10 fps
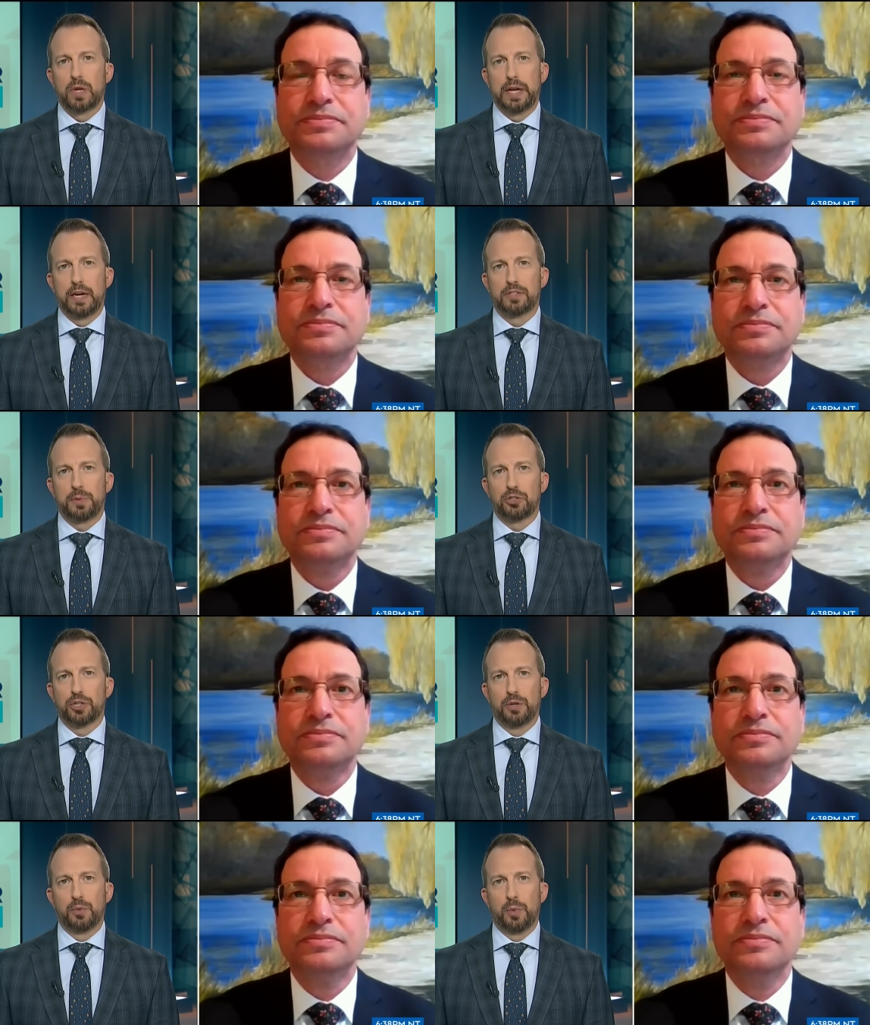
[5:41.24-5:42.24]
Speaker 1: yeah,
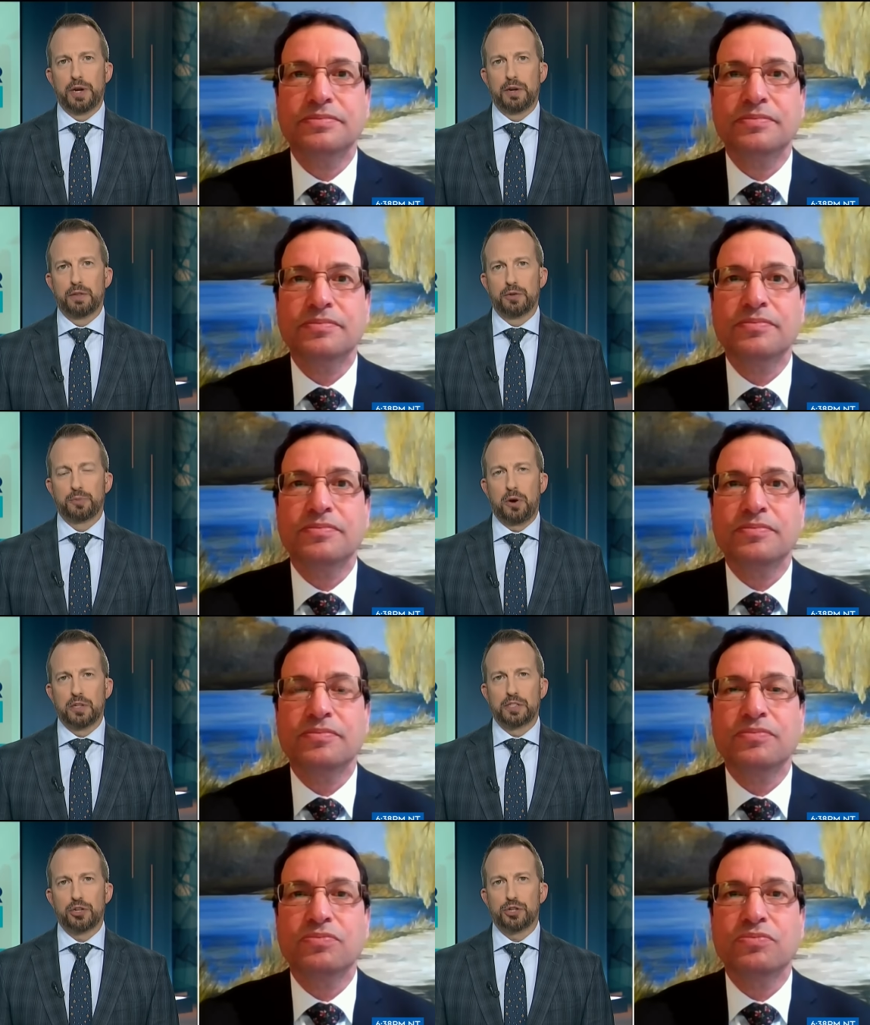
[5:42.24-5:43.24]
especially when those
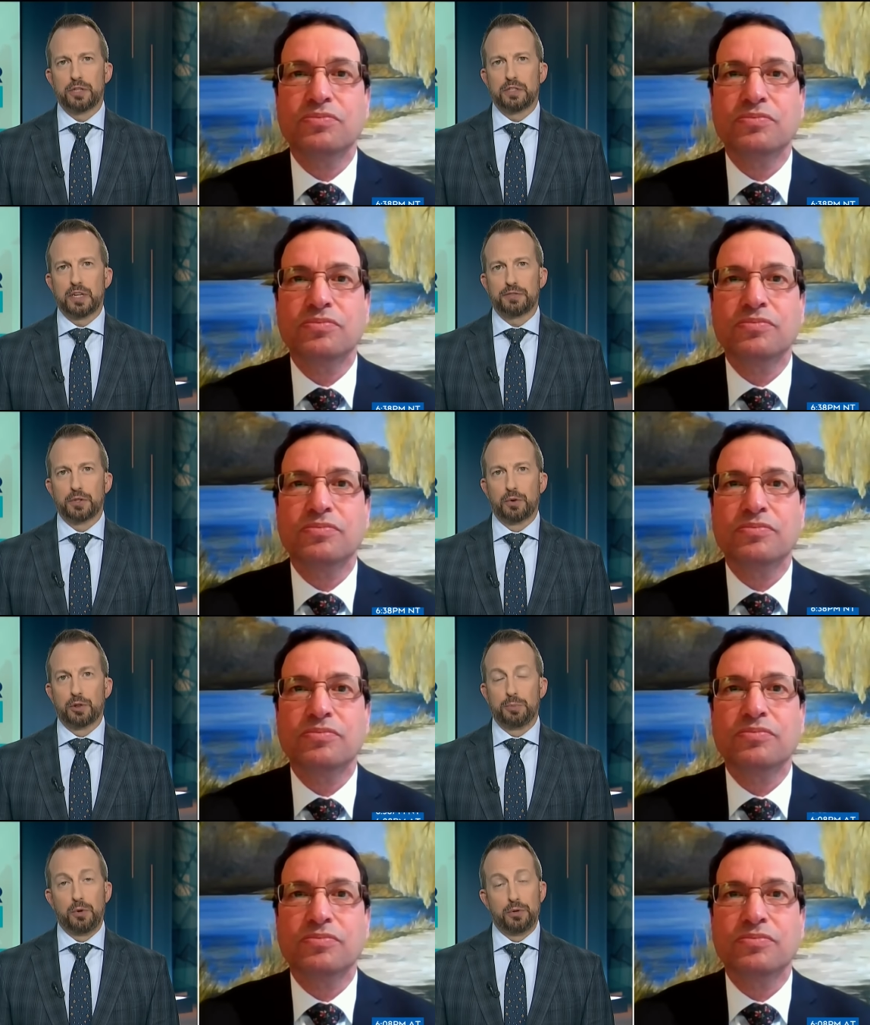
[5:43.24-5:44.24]
politicians have to
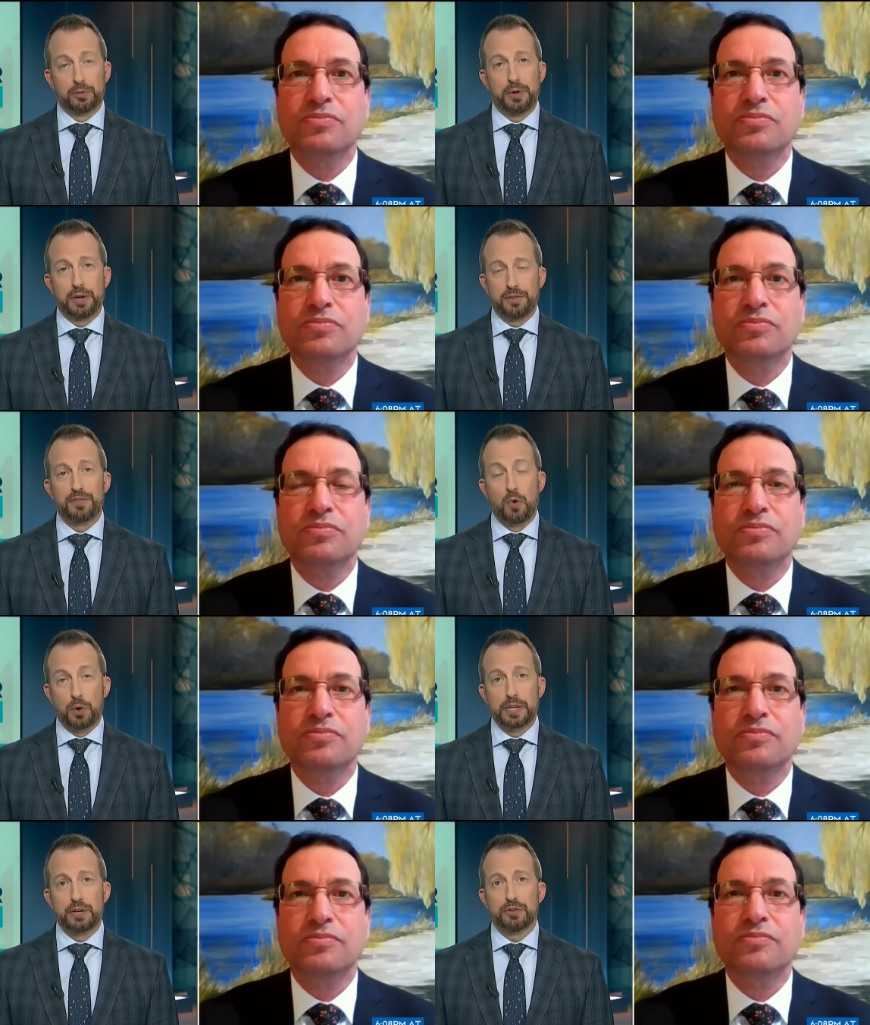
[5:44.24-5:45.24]
go to the polls about every
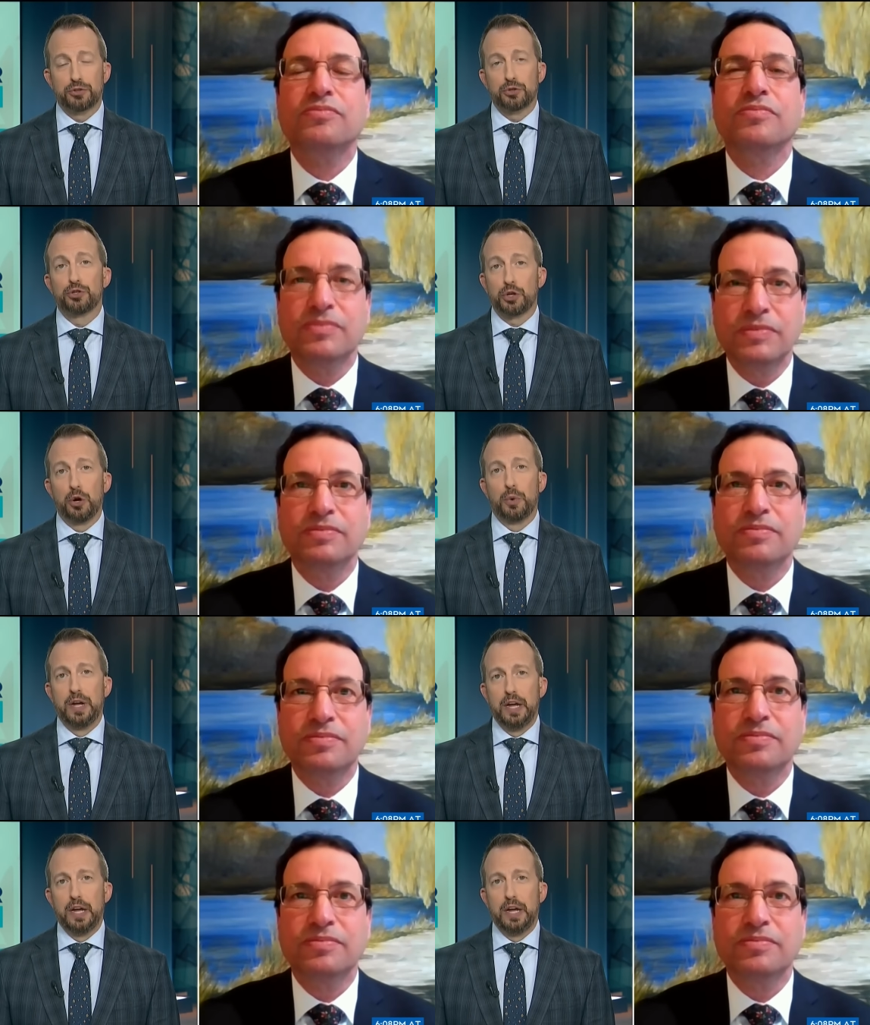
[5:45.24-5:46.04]
four years or so